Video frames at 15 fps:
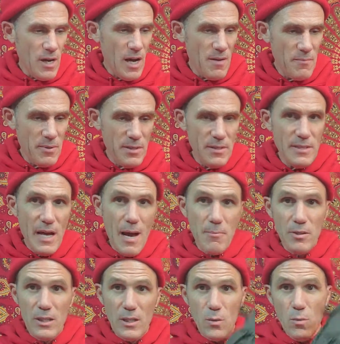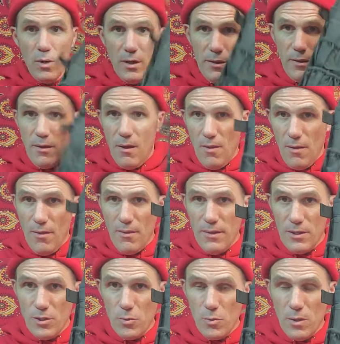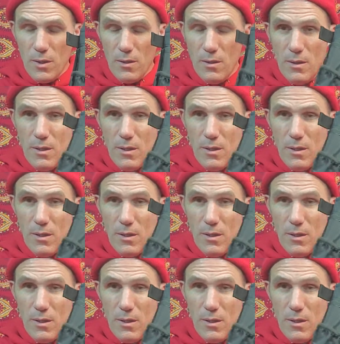I've been dabbling with this one.